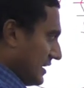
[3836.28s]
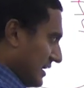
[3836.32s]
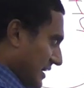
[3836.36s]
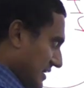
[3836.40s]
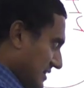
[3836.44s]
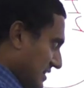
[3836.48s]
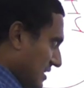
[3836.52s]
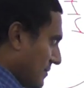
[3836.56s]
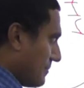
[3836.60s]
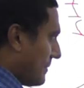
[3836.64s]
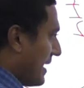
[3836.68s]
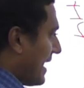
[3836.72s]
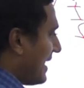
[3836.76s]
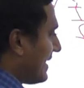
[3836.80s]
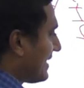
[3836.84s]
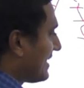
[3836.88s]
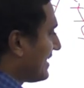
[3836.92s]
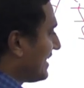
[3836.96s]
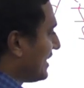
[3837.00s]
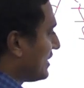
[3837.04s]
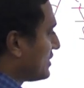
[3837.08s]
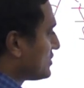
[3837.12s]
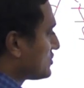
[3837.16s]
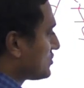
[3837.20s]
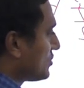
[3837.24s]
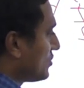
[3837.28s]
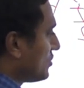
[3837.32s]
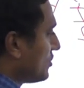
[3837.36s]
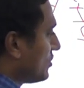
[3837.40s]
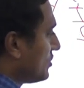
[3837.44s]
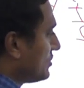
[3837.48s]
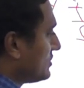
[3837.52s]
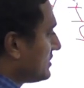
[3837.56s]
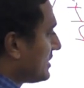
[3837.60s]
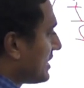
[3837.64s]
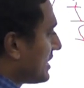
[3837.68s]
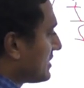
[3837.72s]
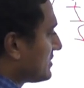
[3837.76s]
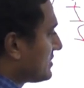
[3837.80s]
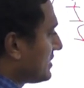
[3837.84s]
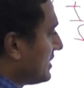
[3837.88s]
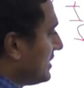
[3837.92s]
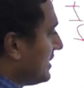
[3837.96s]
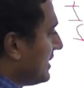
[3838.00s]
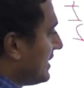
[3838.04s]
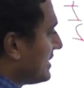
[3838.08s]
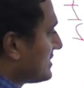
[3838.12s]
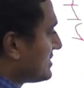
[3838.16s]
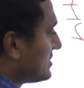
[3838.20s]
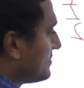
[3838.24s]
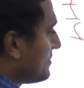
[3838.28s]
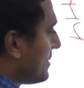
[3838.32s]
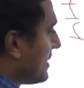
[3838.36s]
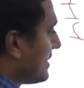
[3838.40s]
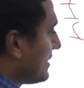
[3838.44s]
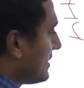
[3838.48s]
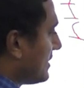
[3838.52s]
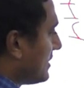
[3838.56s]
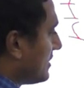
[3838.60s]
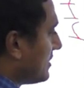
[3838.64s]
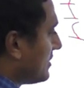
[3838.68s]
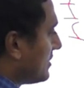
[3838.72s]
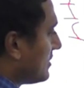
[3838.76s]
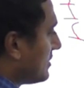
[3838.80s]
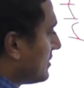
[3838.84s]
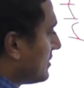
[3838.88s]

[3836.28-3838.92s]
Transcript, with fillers: in the mantle also there are three layers in mantle.